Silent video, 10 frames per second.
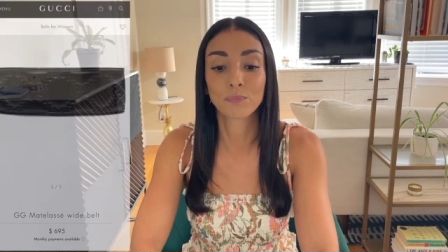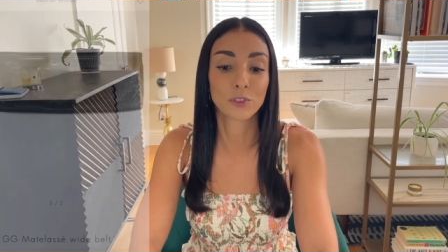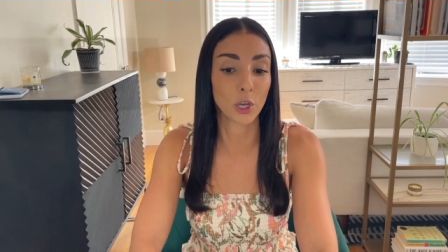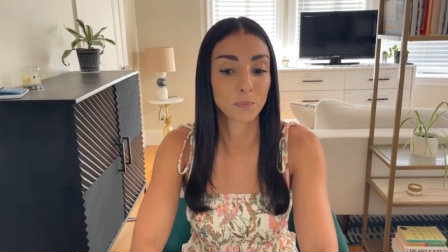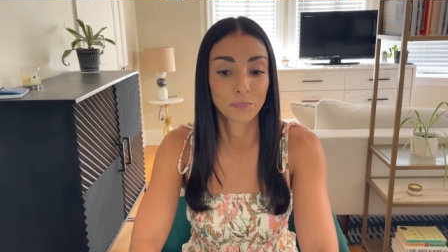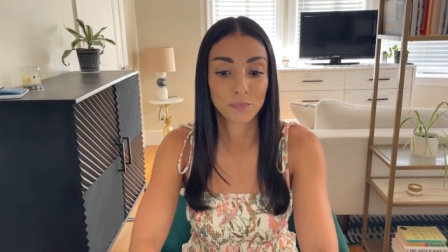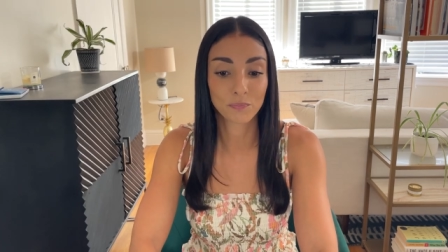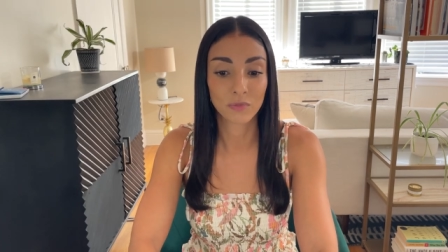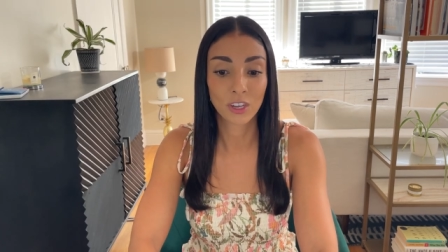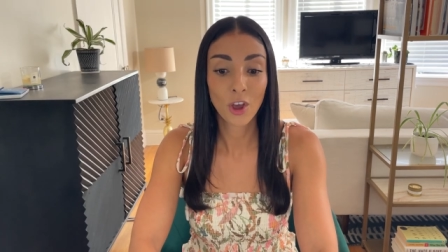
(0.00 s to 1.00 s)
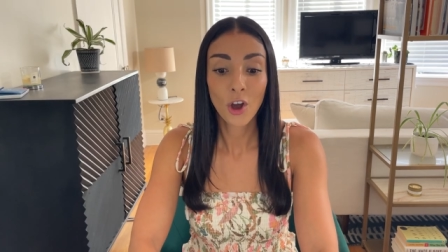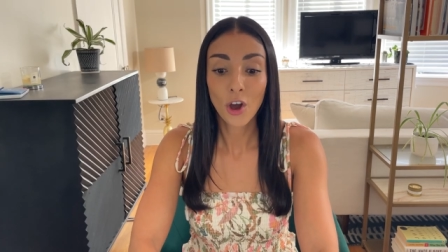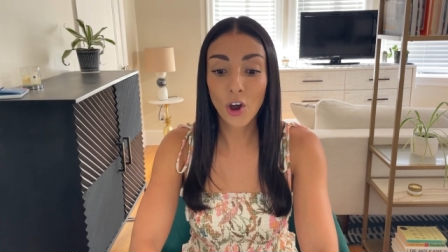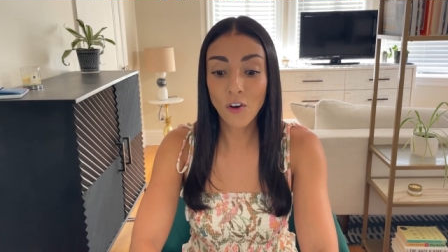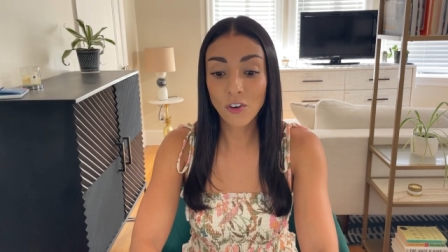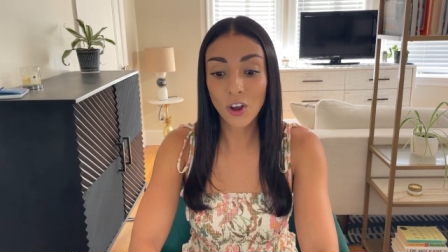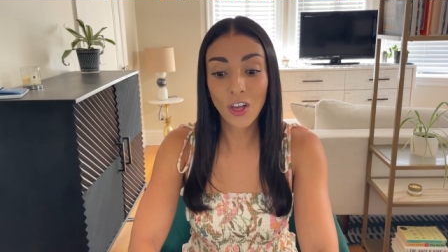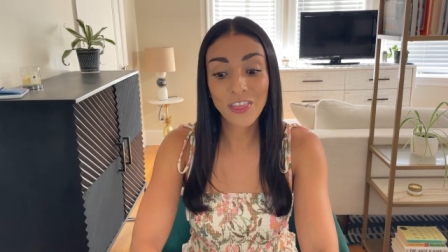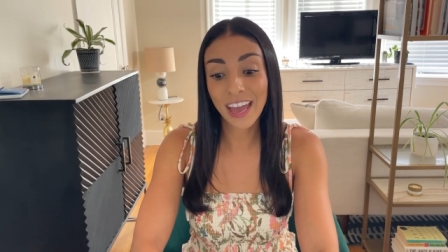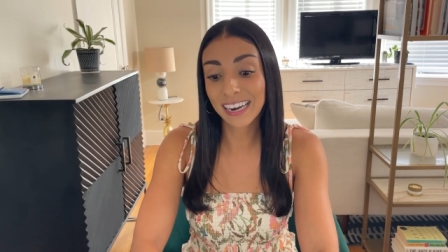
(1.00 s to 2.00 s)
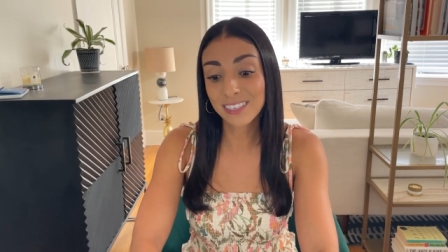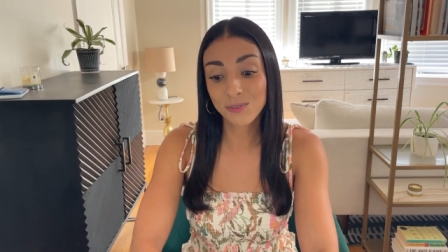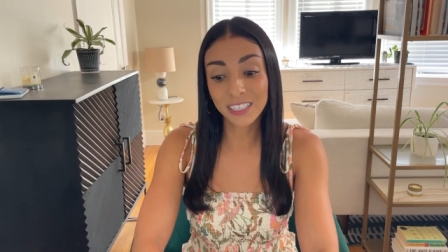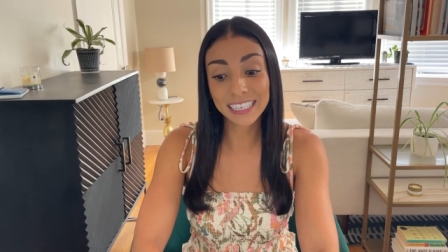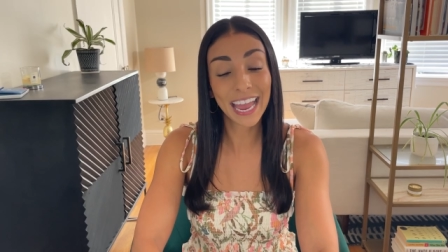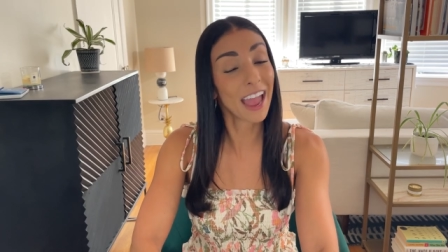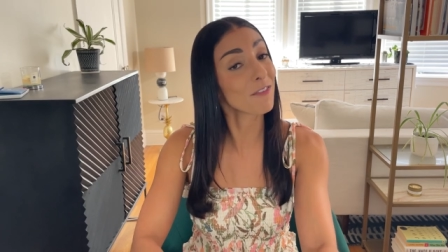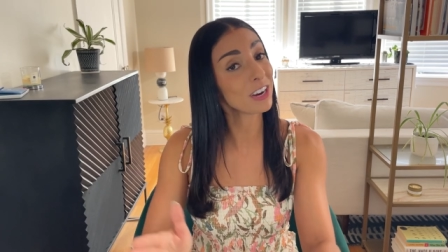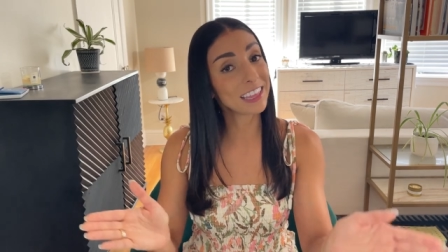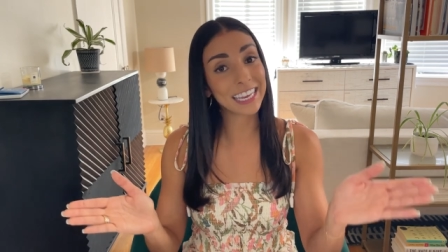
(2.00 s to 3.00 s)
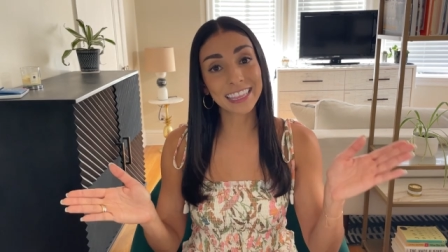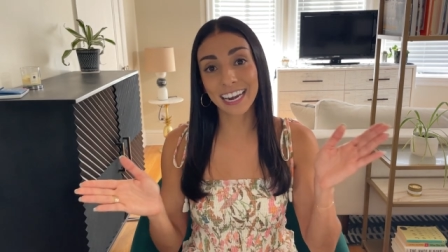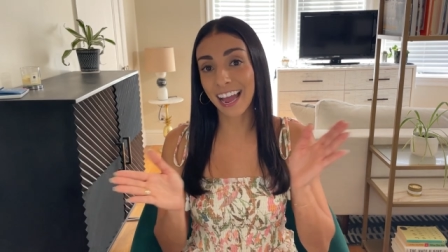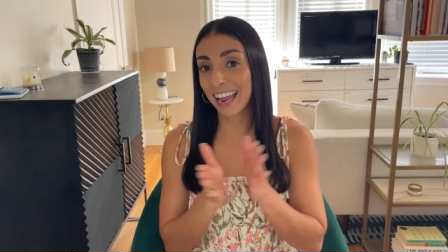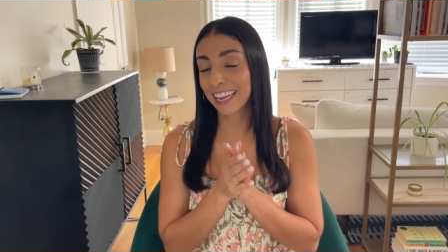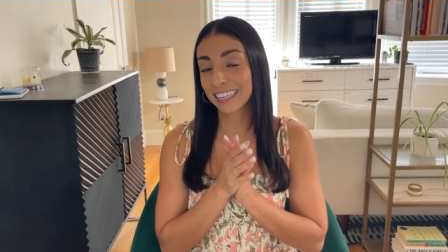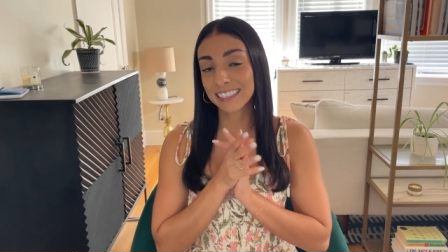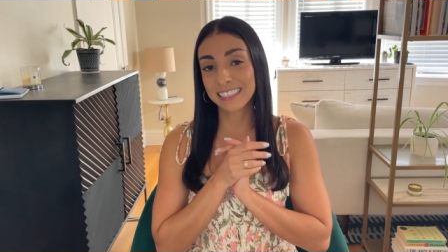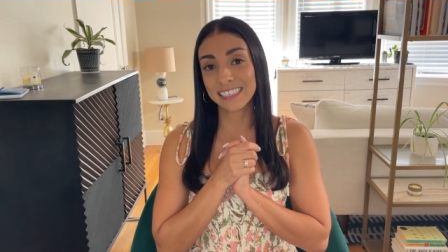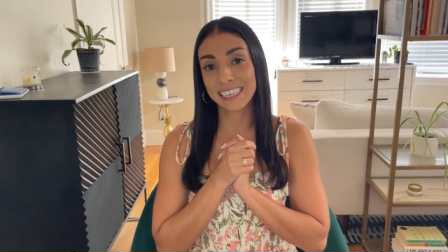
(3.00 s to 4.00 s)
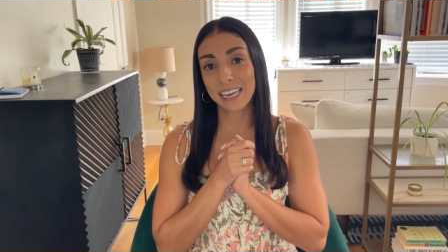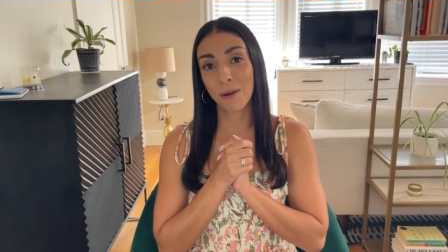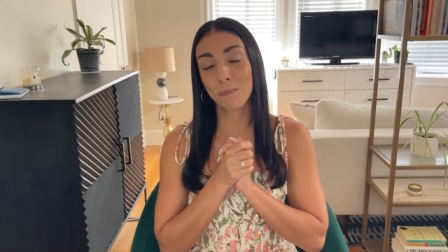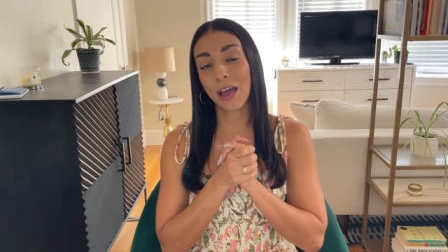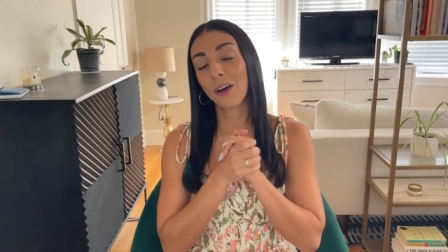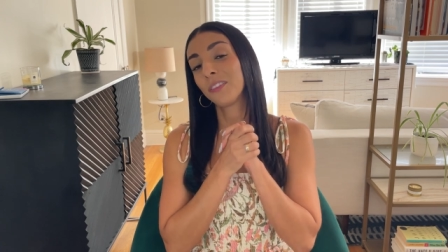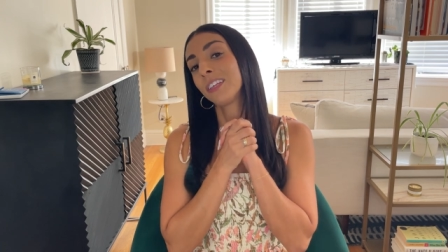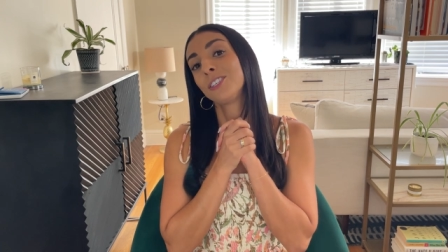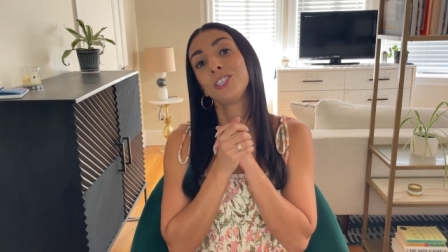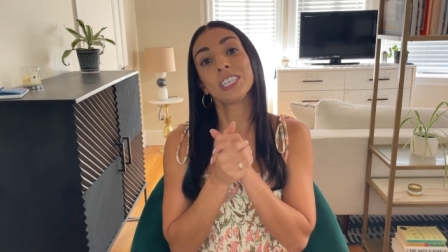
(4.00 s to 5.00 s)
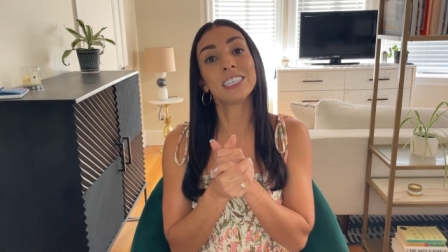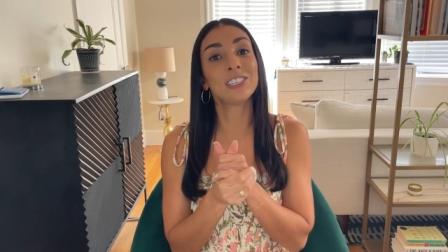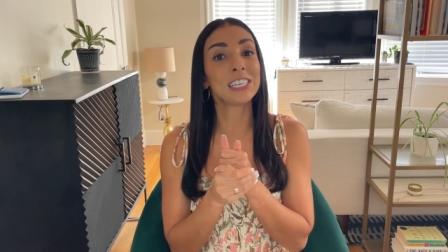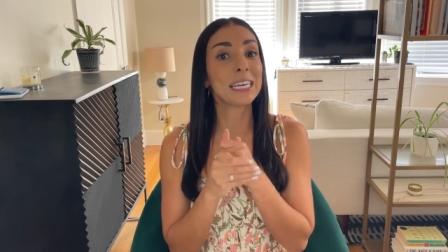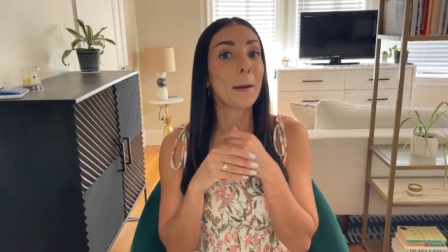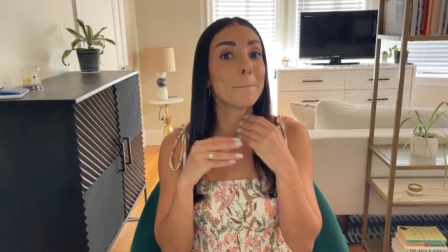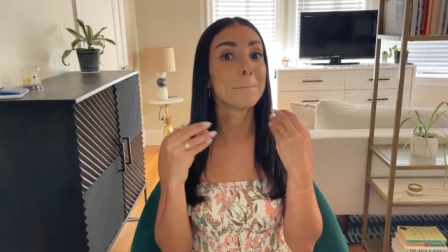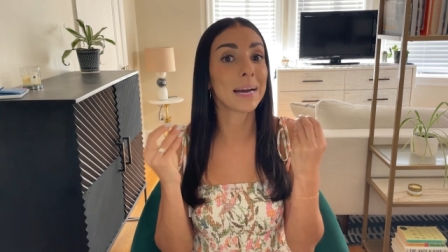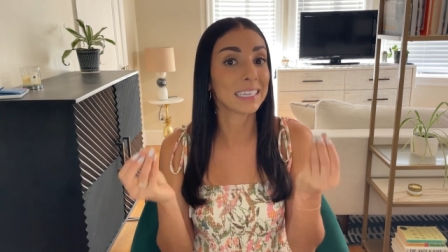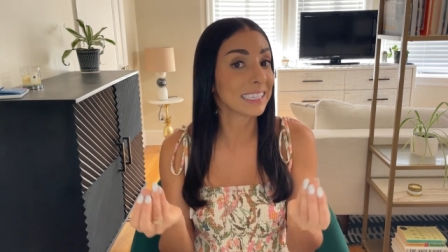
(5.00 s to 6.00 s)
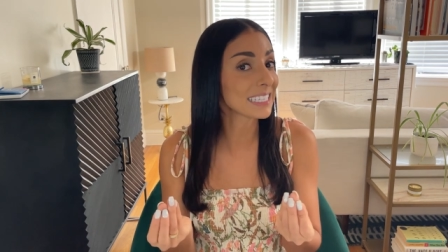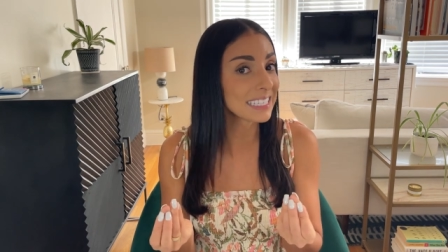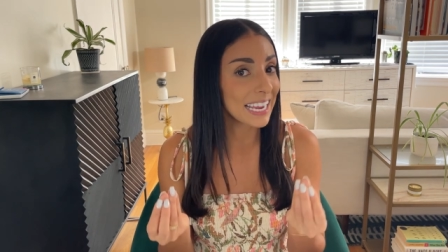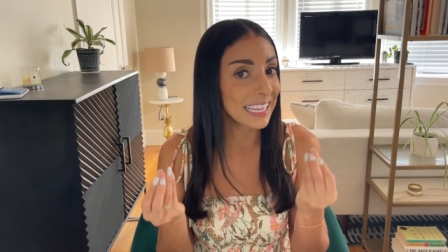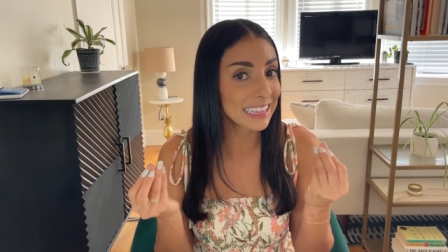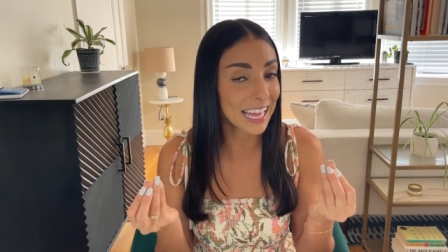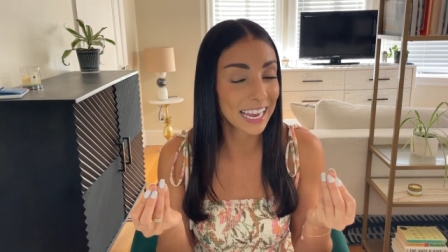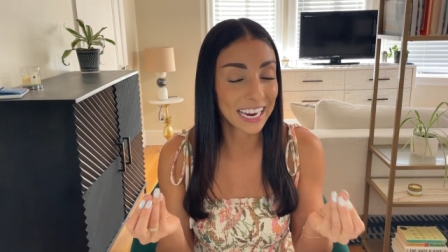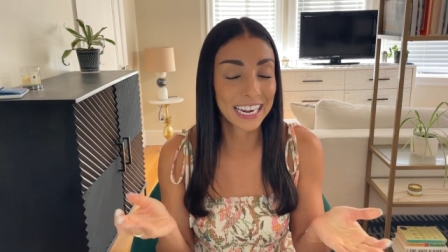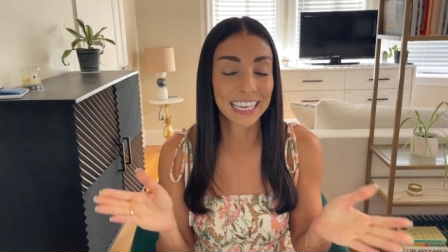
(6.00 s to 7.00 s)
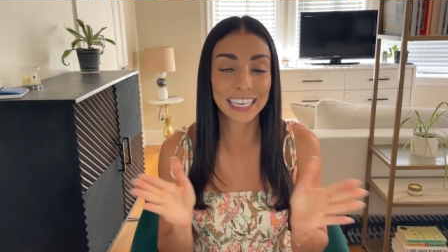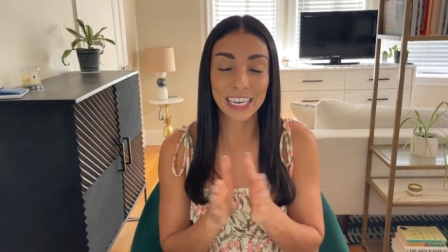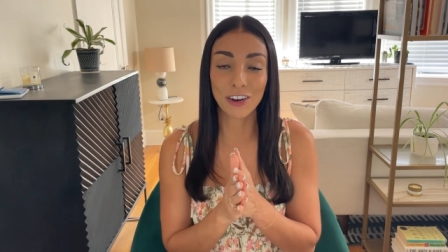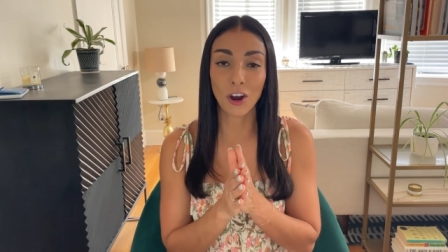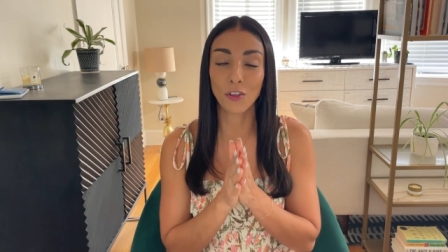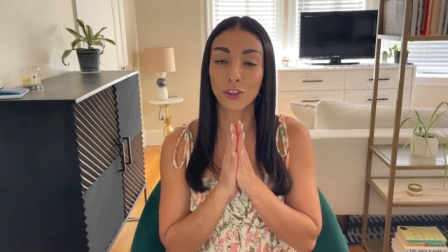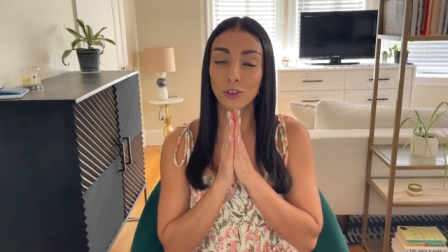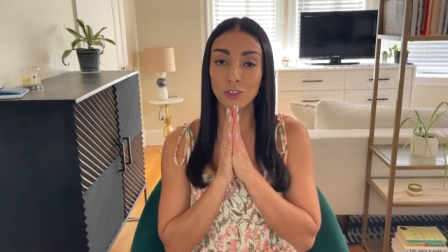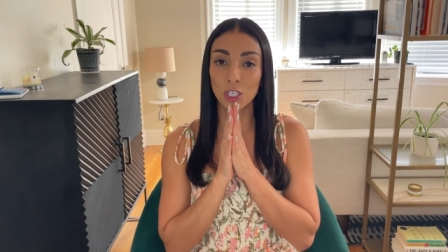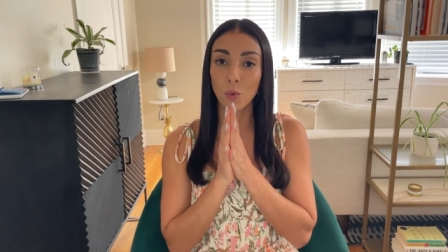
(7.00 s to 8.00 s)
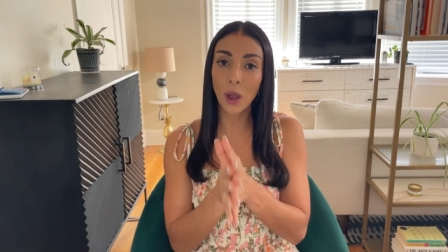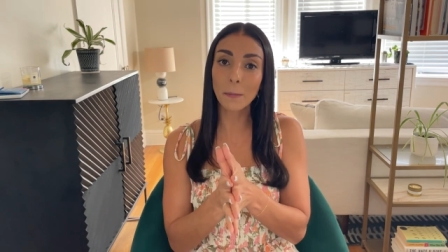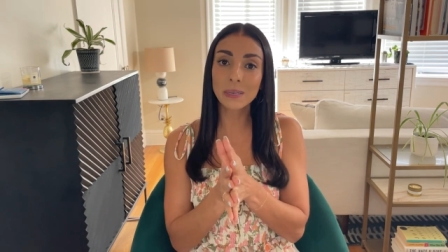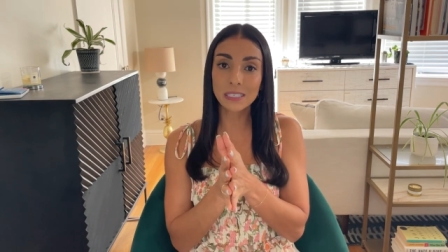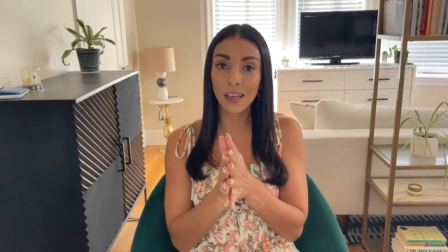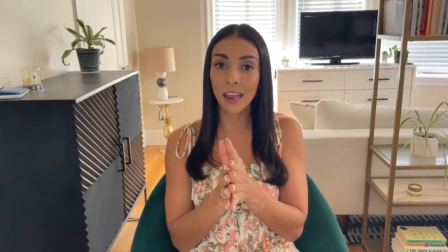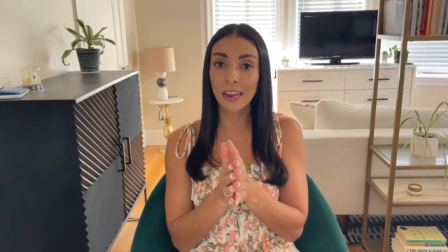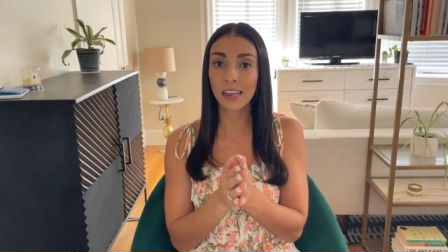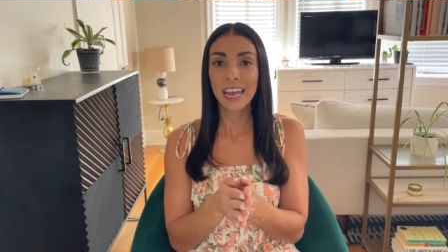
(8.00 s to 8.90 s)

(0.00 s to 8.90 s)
So Overall, that is really everything that I can see about the GG Matelassé line here on the Gucci website.